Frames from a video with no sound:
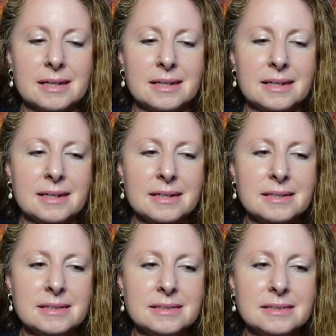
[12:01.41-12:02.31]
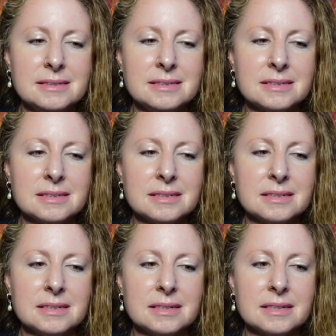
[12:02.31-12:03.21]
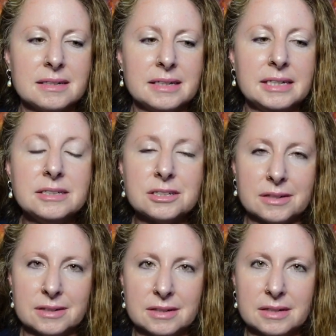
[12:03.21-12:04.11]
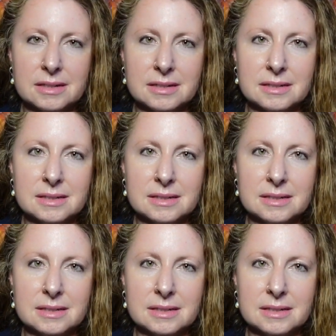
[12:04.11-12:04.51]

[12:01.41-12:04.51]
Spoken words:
and in turn